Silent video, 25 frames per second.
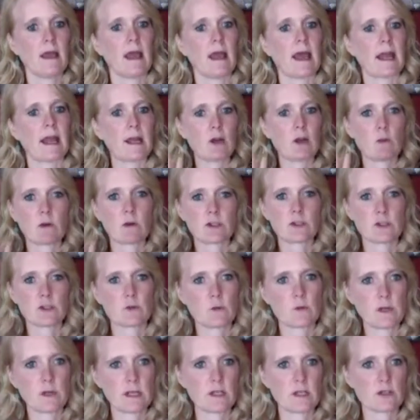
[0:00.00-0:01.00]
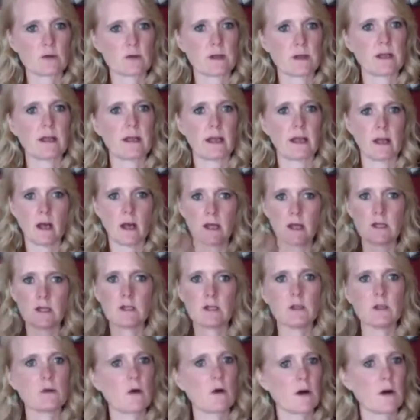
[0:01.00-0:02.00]
And I don't want you to re-injure it and
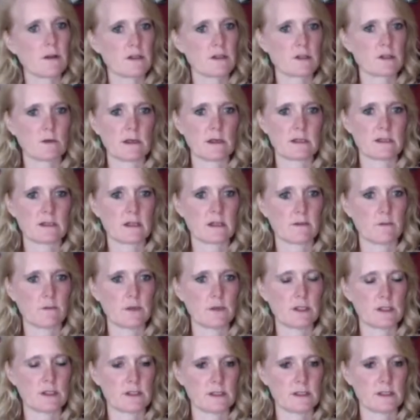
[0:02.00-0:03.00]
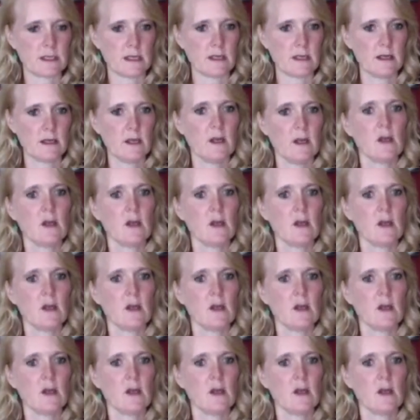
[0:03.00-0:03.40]
undo all this great stuff we just did.